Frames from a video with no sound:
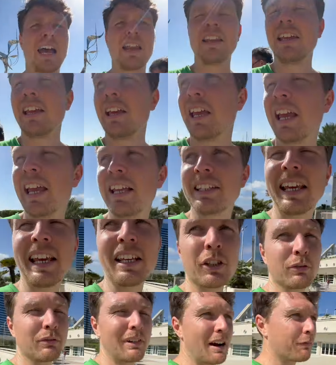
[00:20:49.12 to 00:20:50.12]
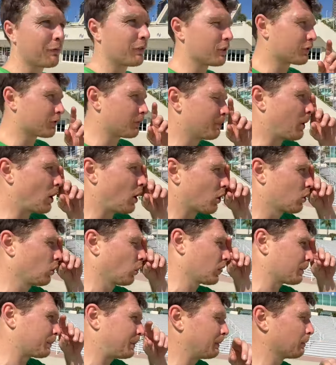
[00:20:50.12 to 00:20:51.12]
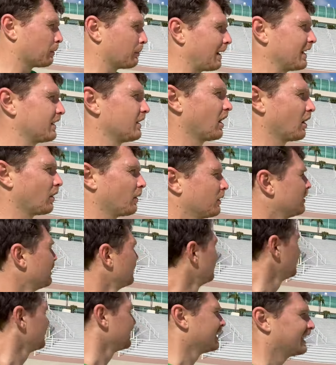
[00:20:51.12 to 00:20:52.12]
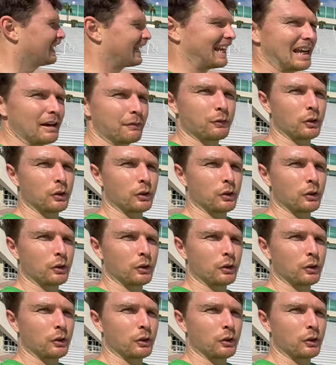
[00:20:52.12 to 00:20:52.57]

and boom, here's boom, a reference from parkour that people might know. If